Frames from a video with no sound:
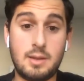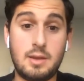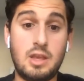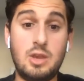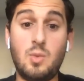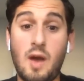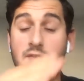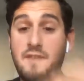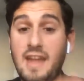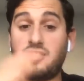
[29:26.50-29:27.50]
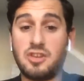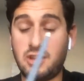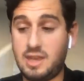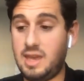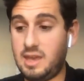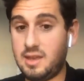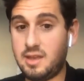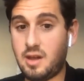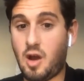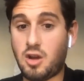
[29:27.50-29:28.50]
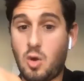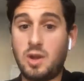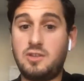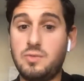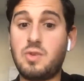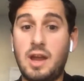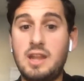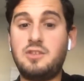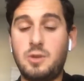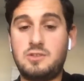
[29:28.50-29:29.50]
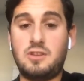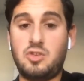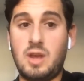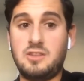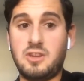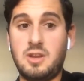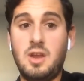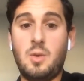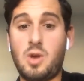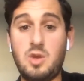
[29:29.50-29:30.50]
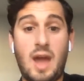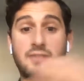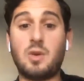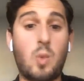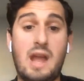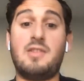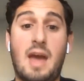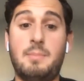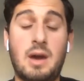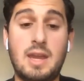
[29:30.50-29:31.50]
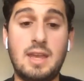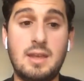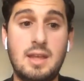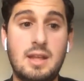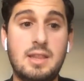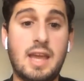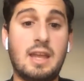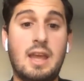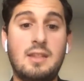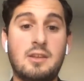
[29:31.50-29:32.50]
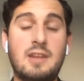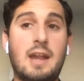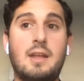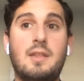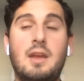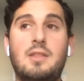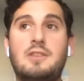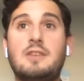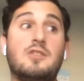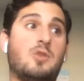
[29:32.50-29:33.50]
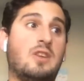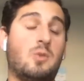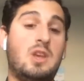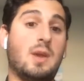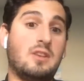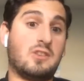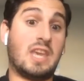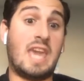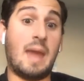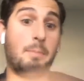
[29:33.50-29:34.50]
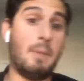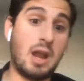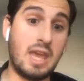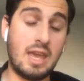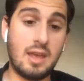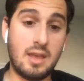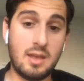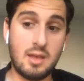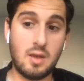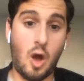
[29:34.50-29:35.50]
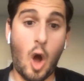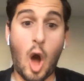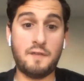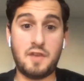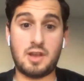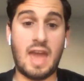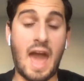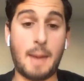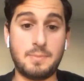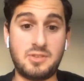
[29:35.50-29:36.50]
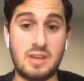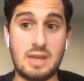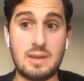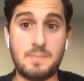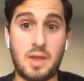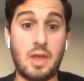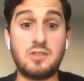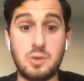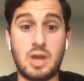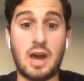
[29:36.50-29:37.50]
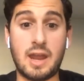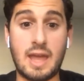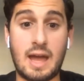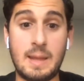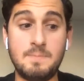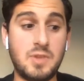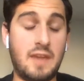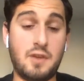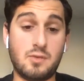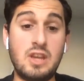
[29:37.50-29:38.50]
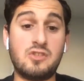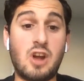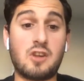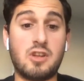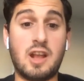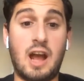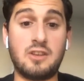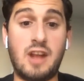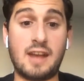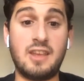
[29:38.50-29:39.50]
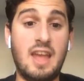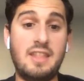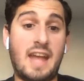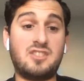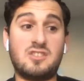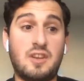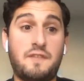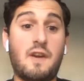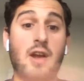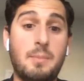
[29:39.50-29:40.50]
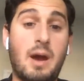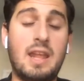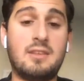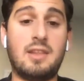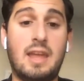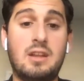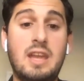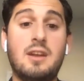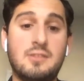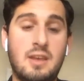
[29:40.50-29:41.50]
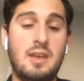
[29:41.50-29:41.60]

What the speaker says: you eventually are going to run into a situation where you have to wear that money. Like there's not a situation where you can just get money off your cap sheet unless you cut a guy. If you're restructuring contracts, that's just deferring money to later years,